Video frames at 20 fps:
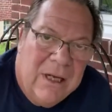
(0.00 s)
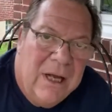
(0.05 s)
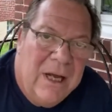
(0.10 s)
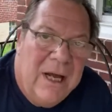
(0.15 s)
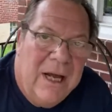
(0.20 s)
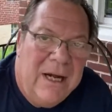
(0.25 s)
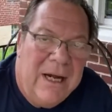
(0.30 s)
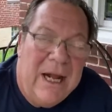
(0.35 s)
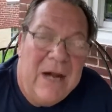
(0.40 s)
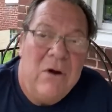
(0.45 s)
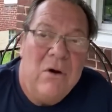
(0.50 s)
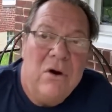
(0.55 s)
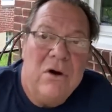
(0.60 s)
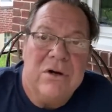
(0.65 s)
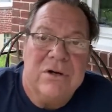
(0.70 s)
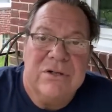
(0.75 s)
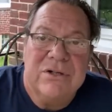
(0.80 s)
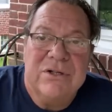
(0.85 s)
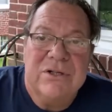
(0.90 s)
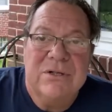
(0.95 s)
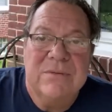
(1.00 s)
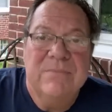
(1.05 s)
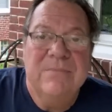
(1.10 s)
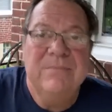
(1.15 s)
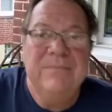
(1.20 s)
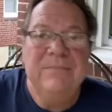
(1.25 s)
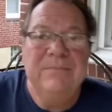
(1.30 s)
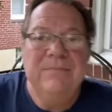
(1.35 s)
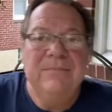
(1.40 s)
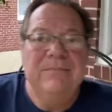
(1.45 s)
and that hurts.
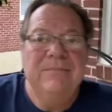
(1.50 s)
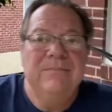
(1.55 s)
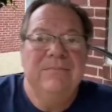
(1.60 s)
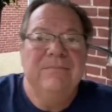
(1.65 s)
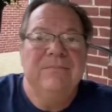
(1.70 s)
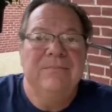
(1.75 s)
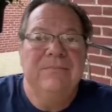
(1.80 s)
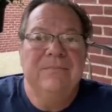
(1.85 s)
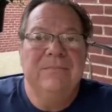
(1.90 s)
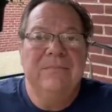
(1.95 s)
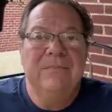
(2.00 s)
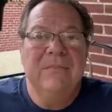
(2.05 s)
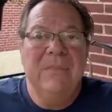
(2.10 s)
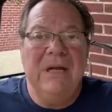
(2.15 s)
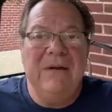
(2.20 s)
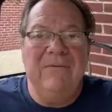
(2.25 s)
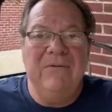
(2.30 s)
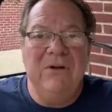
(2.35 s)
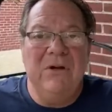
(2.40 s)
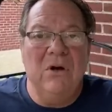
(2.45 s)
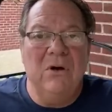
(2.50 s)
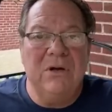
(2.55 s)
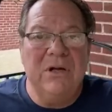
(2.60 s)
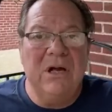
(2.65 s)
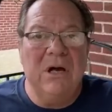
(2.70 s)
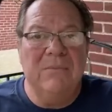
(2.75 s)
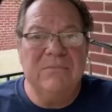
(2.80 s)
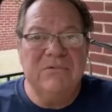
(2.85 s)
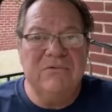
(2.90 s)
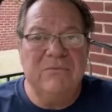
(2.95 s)
Even though it
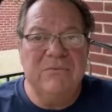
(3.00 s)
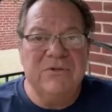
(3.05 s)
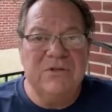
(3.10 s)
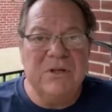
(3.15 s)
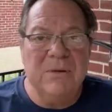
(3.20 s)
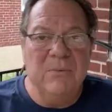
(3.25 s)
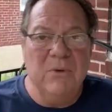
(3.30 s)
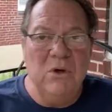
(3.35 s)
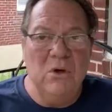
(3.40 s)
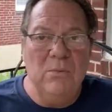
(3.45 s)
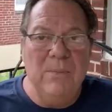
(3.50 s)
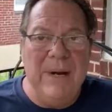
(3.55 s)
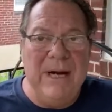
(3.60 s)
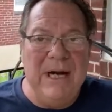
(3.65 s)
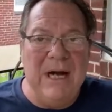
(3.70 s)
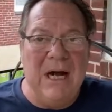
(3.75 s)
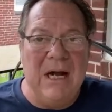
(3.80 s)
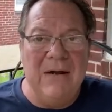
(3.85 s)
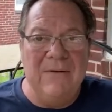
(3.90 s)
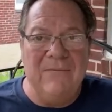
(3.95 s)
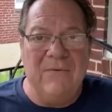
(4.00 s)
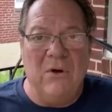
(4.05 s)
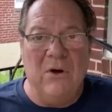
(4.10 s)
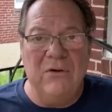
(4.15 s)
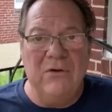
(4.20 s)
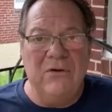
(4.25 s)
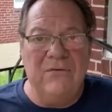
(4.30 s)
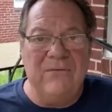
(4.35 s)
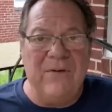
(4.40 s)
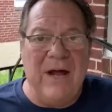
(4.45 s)
comes from someone who may not have all
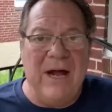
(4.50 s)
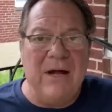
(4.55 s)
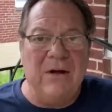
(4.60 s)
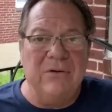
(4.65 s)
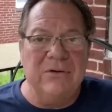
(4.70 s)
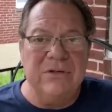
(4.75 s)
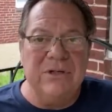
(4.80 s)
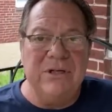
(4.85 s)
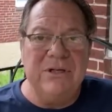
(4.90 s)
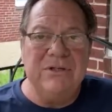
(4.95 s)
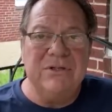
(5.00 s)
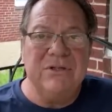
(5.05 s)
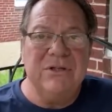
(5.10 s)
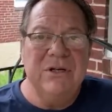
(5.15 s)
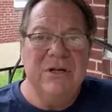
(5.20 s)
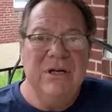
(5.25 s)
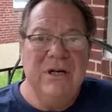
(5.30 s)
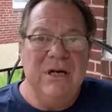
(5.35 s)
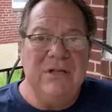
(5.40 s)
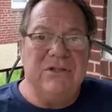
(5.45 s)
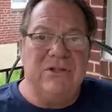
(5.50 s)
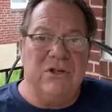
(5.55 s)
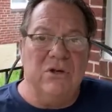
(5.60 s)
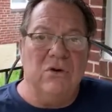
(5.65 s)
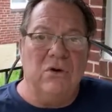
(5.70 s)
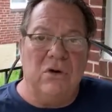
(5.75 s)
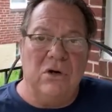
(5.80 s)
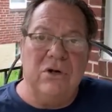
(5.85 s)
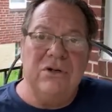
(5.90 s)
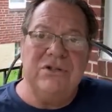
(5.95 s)
their faculties, it still
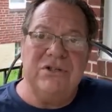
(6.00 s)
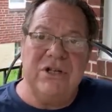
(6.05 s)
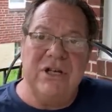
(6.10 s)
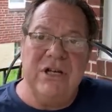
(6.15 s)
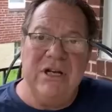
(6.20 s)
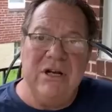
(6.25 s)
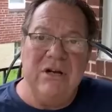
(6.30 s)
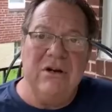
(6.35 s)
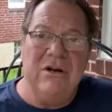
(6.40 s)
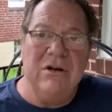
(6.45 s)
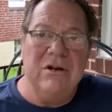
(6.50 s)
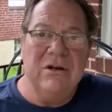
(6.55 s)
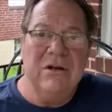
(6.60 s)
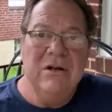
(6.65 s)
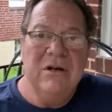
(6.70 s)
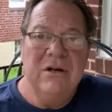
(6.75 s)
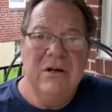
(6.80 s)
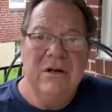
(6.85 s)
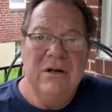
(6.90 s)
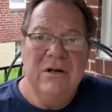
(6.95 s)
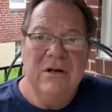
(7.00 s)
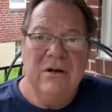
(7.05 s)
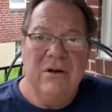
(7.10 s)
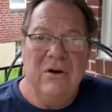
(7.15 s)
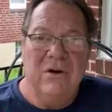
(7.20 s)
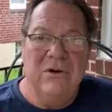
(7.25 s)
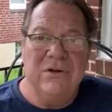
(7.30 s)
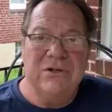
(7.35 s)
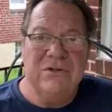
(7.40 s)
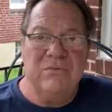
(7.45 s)
hurts to hear.
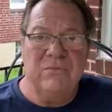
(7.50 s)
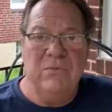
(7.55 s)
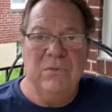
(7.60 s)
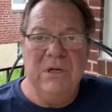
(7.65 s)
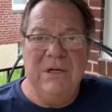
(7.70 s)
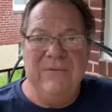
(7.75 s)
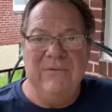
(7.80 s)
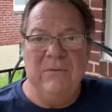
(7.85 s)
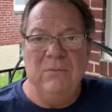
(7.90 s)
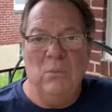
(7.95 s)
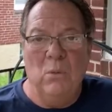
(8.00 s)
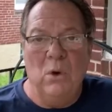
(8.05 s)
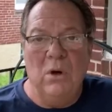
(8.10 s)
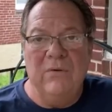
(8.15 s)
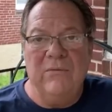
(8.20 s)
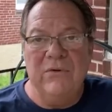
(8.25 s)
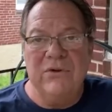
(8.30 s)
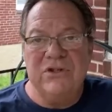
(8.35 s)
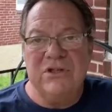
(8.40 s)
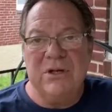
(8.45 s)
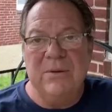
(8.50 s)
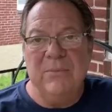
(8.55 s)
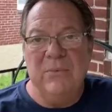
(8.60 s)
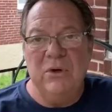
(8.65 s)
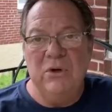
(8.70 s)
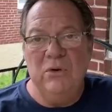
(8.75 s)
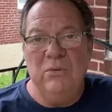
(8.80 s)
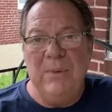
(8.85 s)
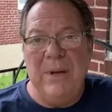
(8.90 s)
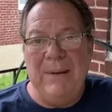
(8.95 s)
Hurts even more with someone
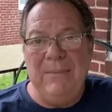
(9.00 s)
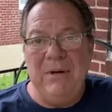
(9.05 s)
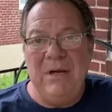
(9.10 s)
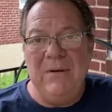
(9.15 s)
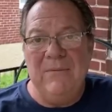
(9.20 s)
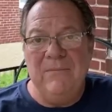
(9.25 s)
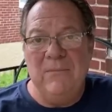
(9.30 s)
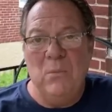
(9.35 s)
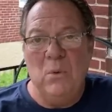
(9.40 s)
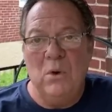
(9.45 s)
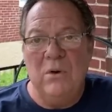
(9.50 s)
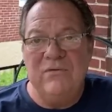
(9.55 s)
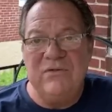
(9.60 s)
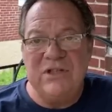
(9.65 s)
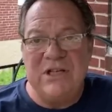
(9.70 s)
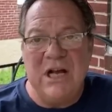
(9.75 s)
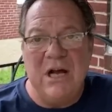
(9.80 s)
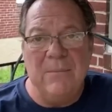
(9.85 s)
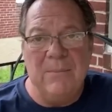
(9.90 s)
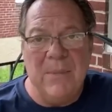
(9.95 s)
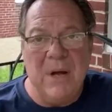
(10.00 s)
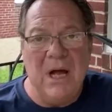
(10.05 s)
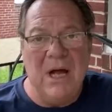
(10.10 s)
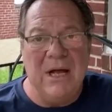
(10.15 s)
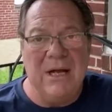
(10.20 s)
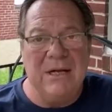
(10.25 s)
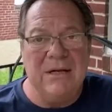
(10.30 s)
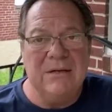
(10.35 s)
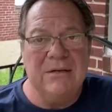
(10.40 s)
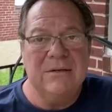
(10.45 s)
who may be more of sound
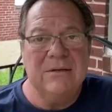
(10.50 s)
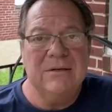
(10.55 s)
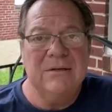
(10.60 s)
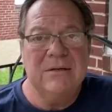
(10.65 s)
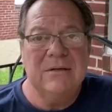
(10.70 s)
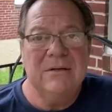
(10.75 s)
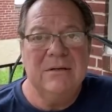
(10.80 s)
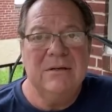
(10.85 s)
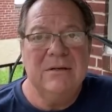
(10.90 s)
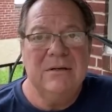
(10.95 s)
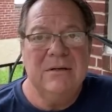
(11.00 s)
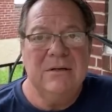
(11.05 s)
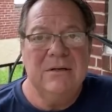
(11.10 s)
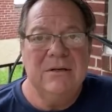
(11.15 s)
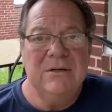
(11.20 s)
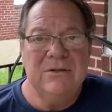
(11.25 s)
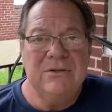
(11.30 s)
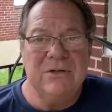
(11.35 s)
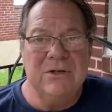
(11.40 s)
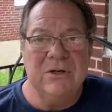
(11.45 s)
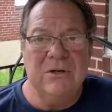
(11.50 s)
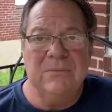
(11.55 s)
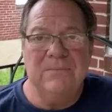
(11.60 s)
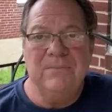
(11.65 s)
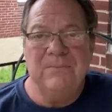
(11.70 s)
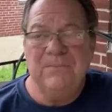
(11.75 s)
mind. So,